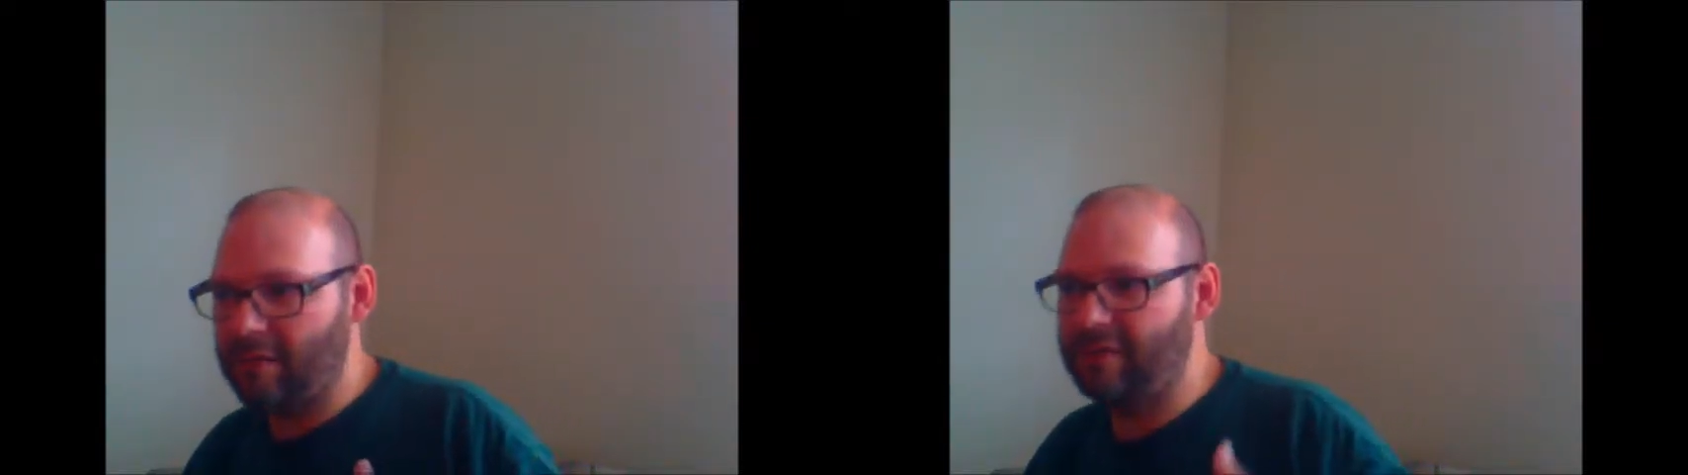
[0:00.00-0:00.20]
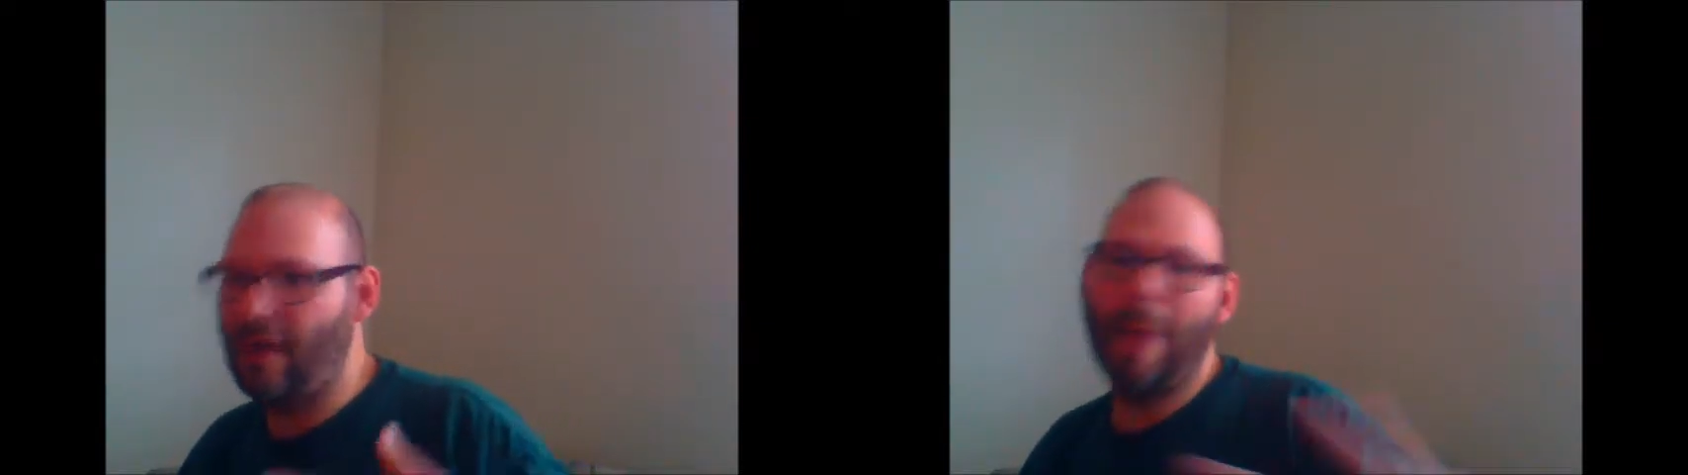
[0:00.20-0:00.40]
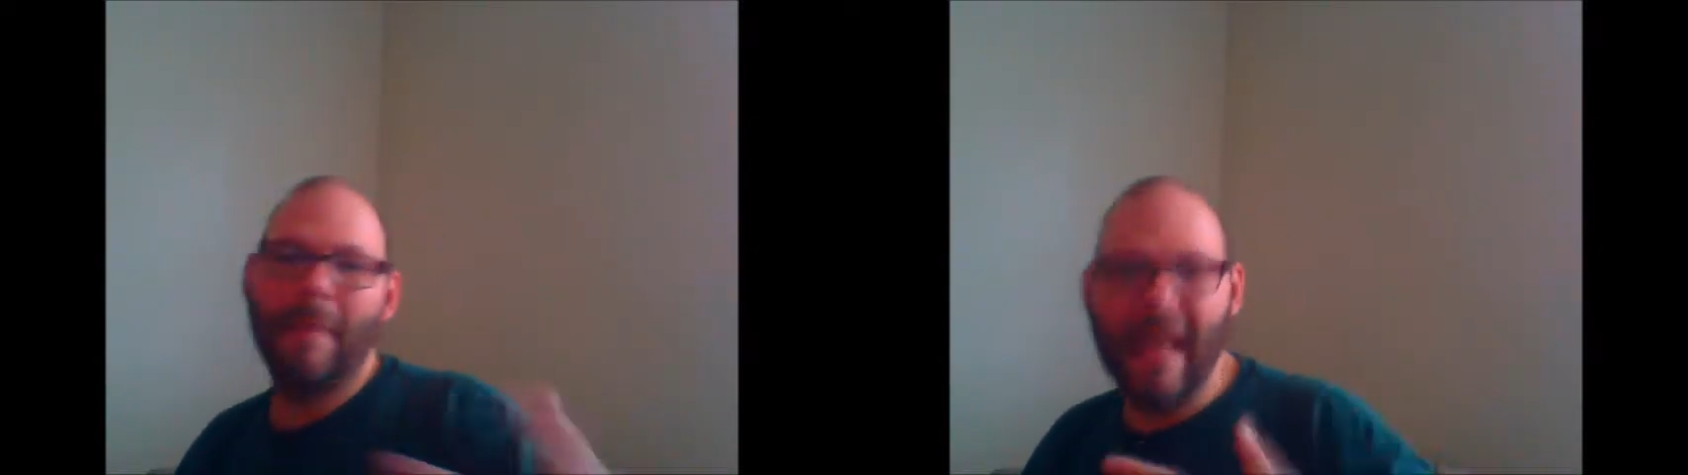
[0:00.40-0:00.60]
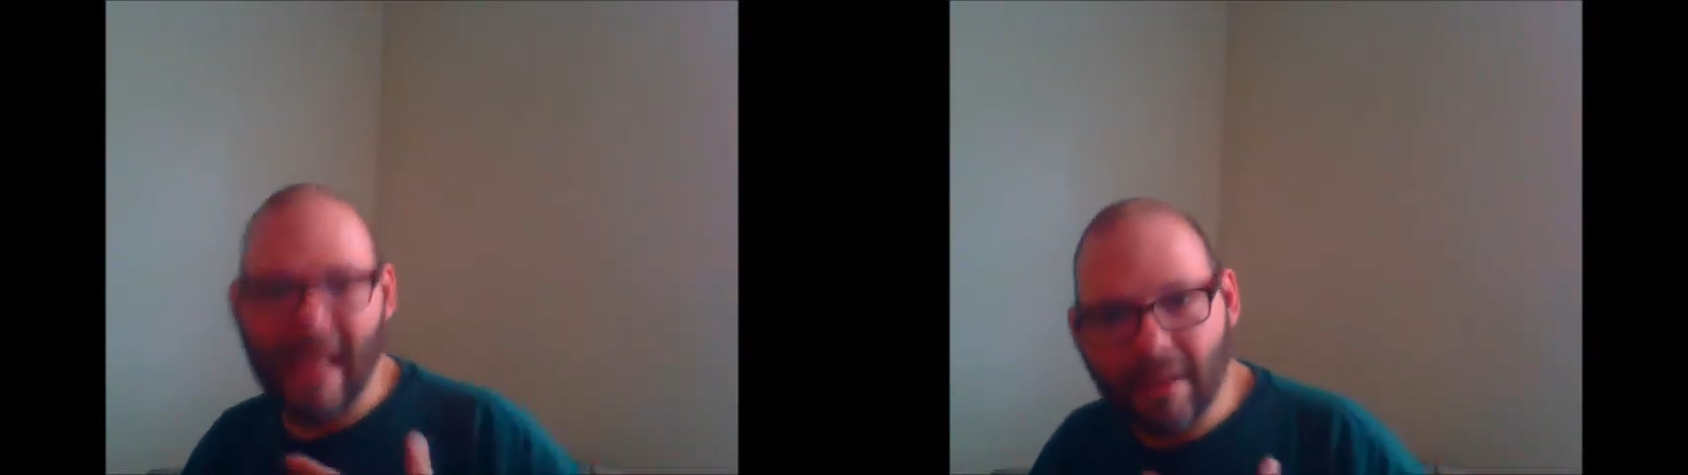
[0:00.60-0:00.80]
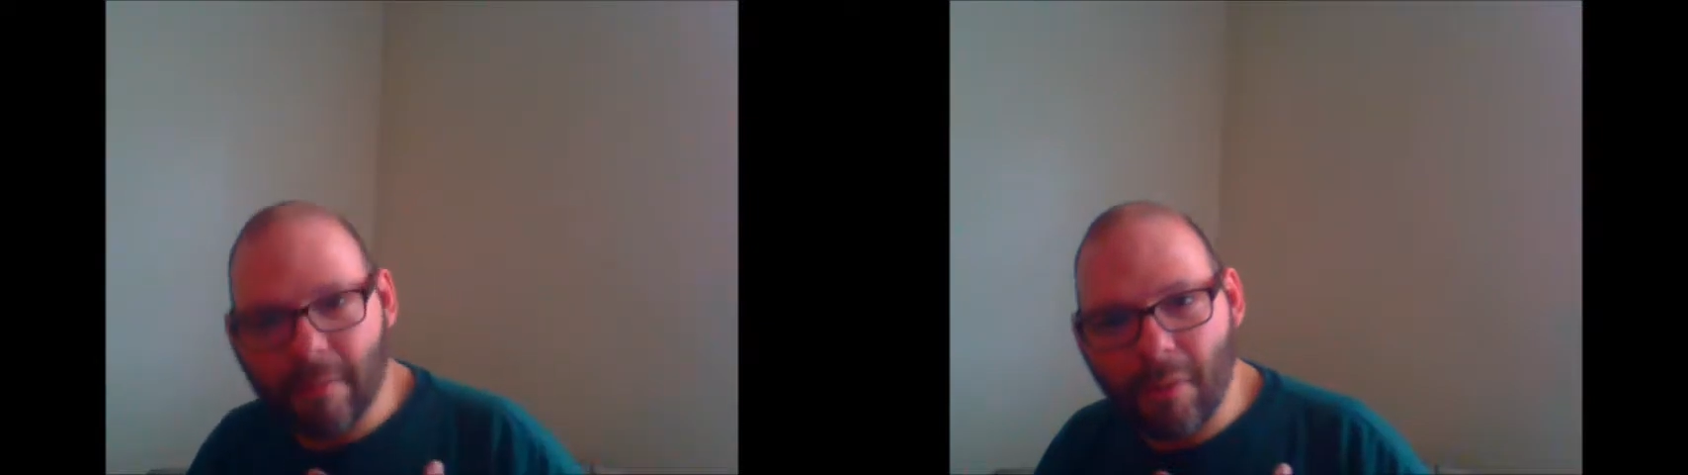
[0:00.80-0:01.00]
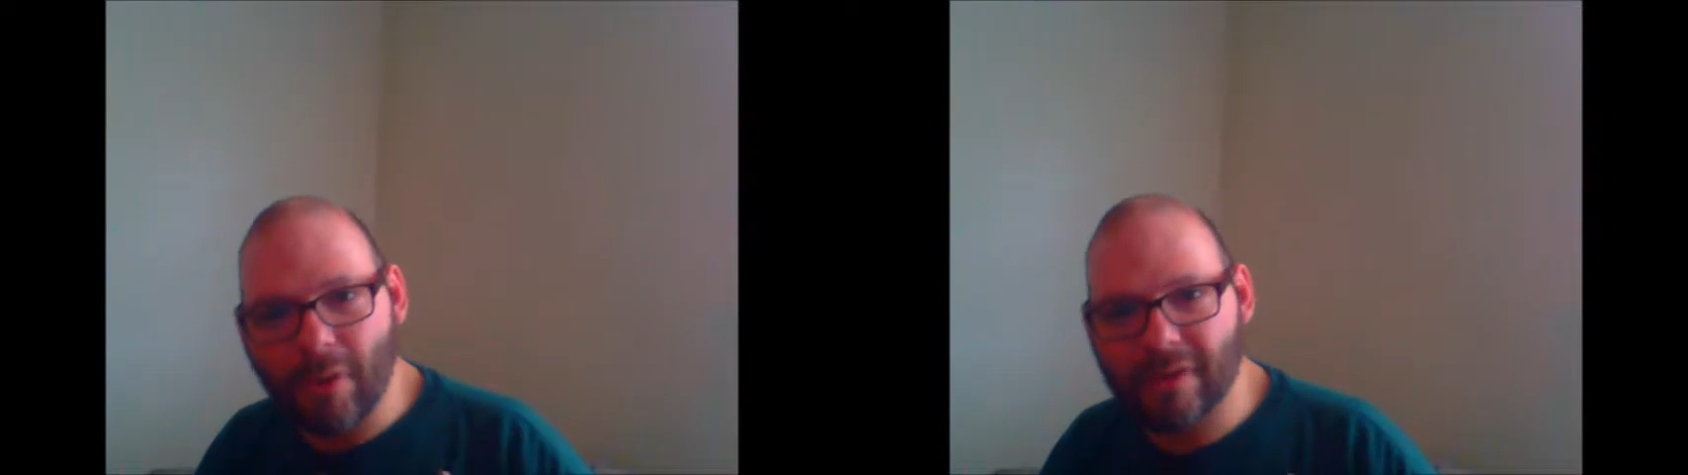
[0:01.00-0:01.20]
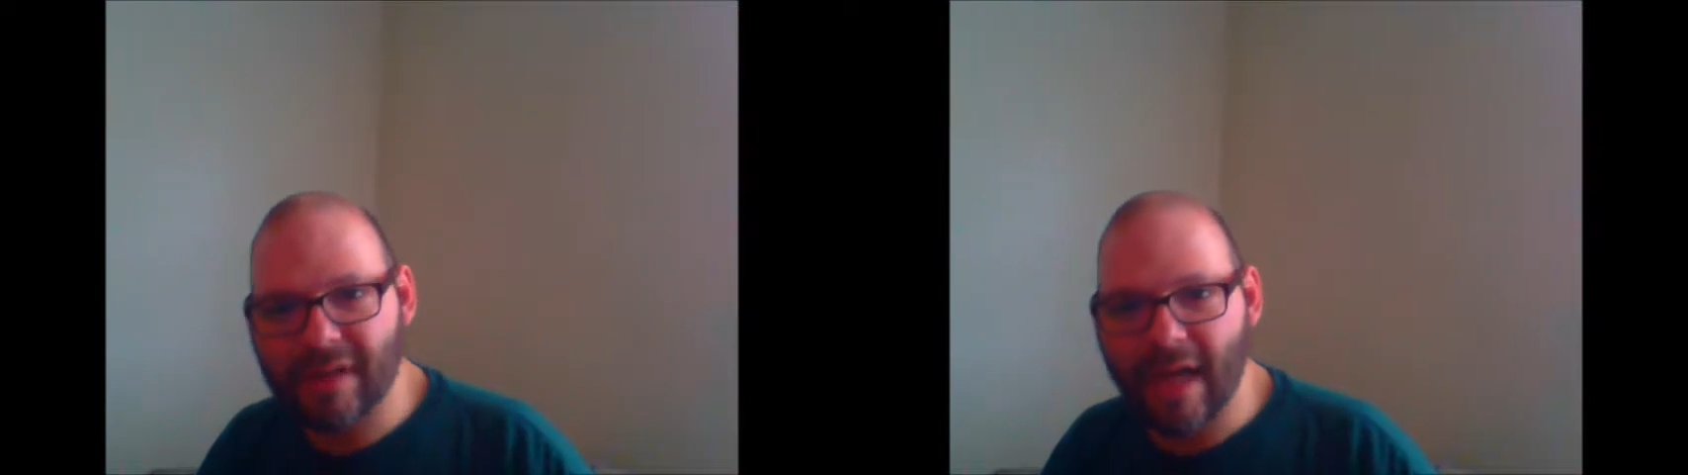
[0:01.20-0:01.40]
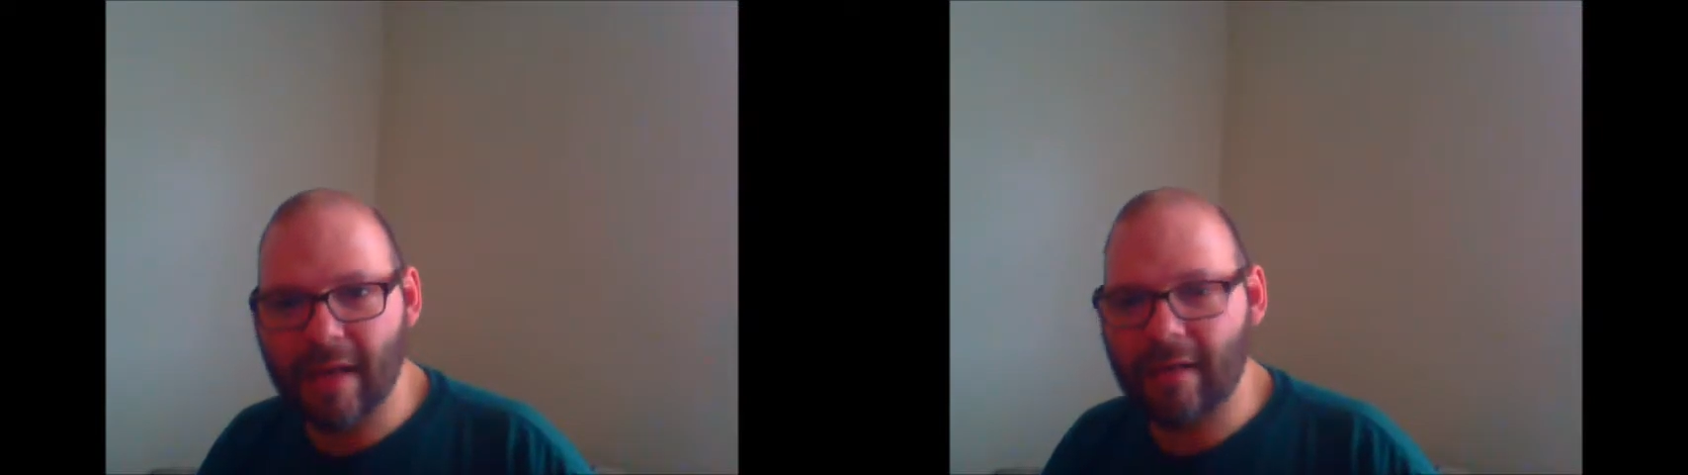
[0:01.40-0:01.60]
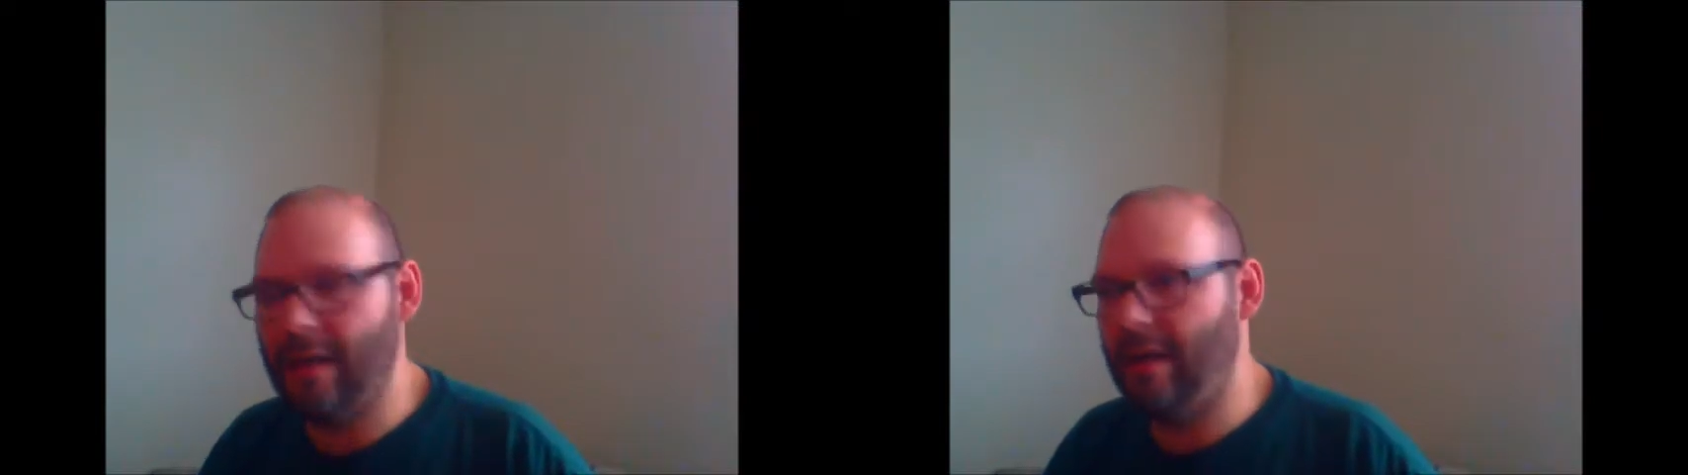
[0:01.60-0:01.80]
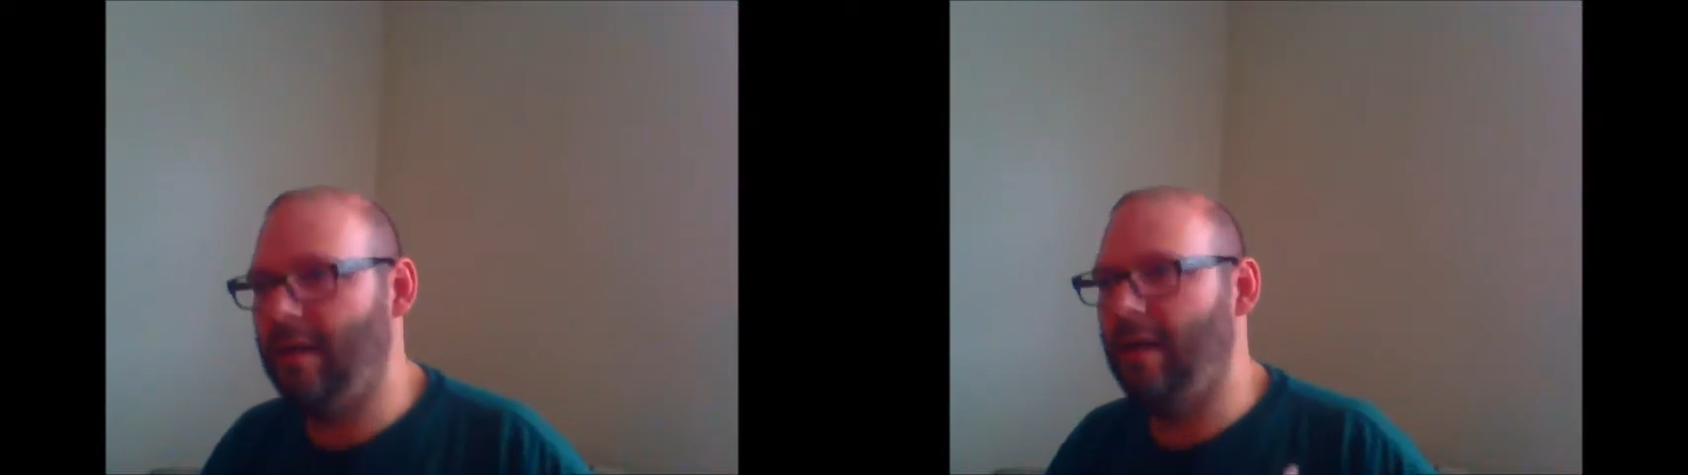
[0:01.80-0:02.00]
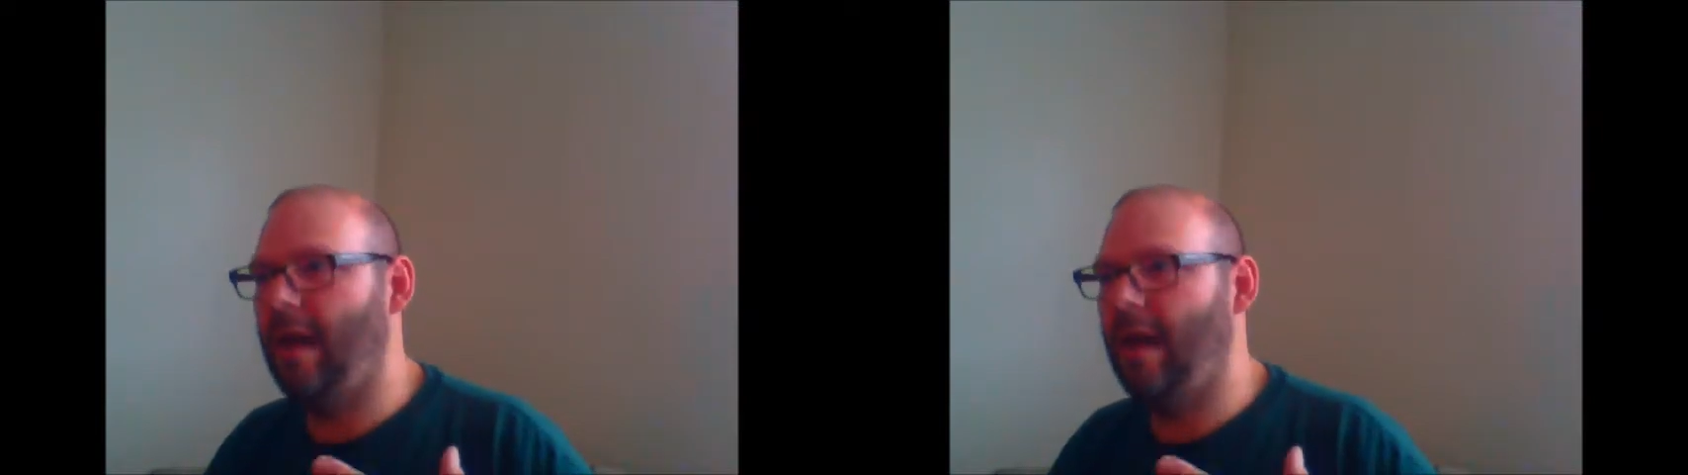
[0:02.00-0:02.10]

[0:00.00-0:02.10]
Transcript: so I'm into motorcycling.